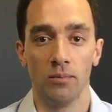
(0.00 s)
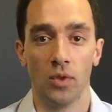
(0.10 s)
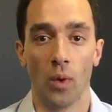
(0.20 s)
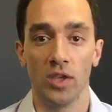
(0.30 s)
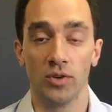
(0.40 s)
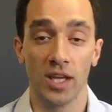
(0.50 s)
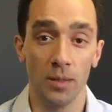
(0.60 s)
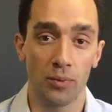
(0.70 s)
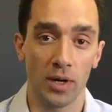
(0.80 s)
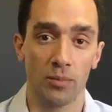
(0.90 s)
The way you get
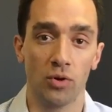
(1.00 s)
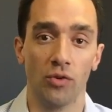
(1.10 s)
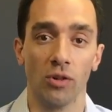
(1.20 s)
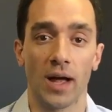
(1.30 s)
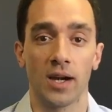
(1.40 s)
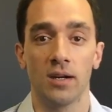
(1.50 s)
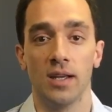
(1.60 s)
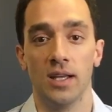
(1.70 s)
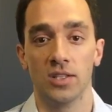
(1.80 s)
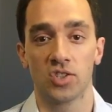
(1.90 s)
a pre-approval letter
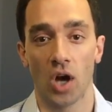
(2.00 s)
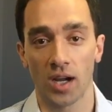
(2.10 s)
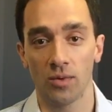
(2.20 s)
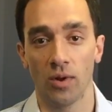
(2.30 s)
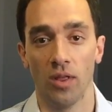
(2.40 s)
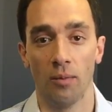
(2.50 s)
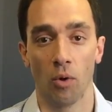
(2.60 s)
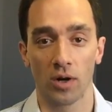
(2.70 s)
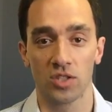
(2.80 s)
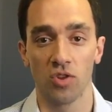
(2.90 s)
is talking with a
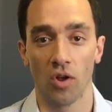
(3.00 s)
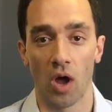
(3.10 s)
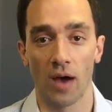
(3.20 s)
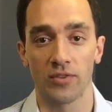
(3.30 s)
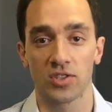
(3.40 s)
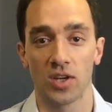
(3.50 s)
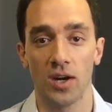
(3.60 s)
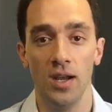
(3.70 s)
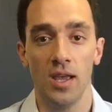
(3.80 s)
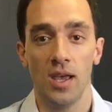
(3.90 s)
mortgage loan
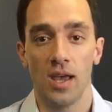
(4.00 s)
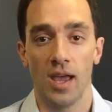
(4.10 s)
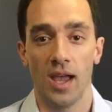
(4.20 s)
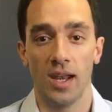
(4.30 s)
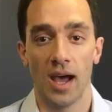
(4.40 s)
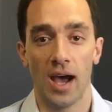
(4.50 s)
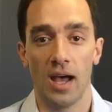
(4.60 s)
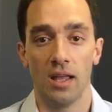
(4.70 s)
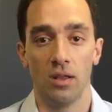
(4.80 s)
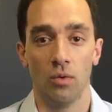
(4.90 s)
officer, and
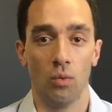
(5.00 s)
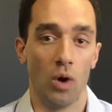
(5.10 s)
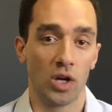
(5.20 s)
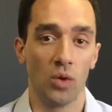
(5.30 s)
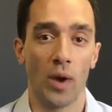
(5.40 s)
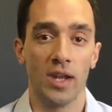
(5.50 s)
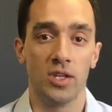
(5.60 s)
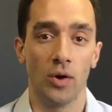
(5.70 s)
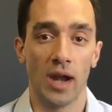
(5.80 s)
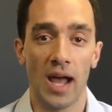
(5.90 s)
a good way to
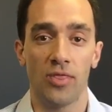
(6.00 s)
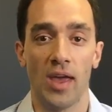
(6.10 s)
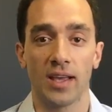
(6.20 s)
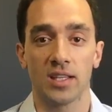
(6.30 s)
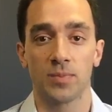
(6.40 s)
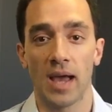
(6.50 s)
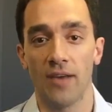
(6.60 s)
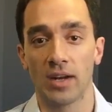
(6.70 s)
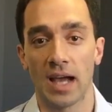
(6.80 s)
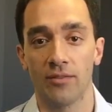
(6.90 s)
do it, I think, is by
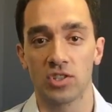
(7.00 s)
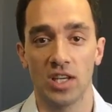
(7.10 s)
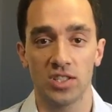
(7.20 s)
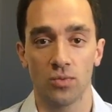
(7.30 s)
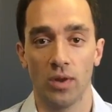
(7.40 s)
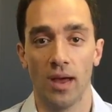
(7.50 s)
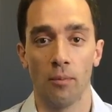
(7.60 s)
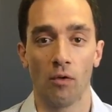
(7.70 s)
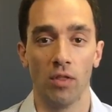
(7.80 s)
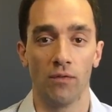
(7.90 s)
having a conversation with
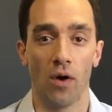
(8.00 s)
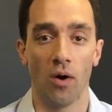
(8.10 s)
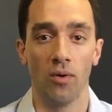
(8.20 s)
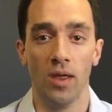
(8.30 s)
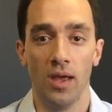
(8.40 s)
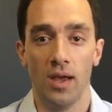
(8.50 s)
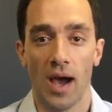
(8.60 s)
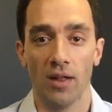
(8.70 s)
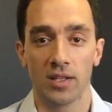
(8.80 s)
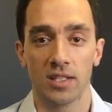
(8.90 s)
them over the phone.
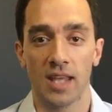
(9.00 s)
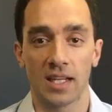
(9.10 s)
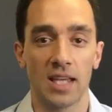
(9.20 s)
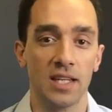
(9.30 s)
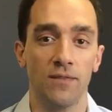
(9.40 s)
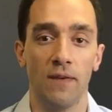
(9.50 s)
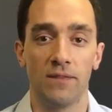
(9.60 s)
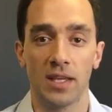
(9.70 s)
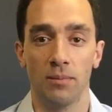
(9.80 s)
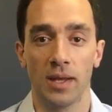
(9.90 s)
I like to take 10 to
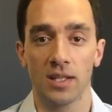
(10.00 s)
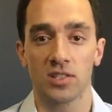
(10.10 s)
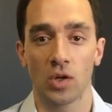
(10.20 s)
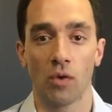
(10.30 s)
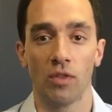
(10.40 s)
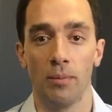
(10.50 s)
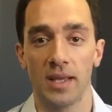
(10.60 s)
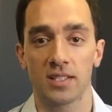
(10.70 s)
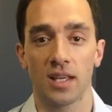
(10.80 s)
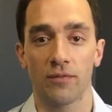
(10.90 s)
15 minutes to go over the
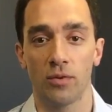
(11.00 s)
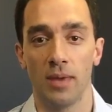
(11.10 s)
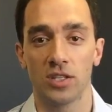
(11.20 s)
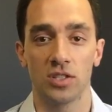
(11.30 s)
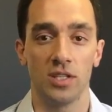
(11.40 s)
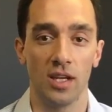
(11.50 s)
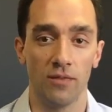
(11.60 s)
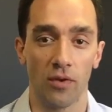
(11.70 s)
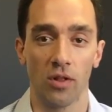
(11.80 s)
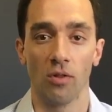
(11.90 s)
basic information
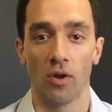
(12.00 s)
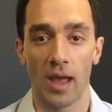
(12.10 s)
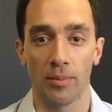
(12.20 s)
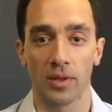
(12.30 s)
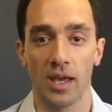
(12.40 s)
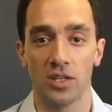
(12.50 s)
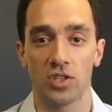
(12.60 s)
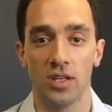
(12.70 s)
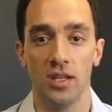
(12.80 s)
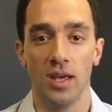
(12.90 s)
needed for the loan
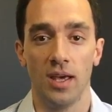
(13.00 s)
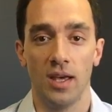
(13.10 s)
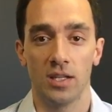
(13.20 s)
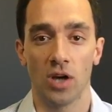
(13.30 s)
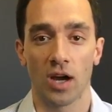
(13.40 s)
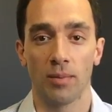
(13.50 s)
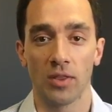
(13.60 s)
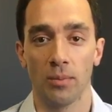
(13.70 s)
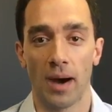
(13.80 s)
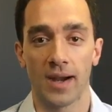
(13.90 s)
application and talk
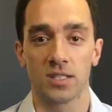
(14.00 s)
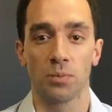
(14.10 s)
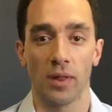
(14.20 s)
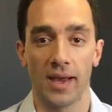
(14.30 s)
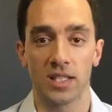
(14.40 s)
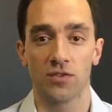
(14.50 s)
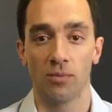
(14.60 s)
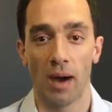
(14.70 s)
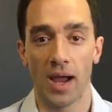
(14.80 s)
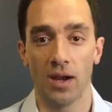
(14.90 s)
about the buyer's plans for
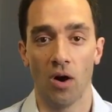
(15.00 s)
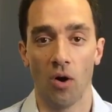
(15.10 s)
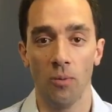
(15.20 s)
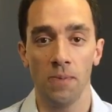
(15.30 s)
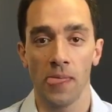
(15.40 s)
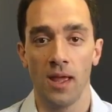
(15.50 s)
buying a home.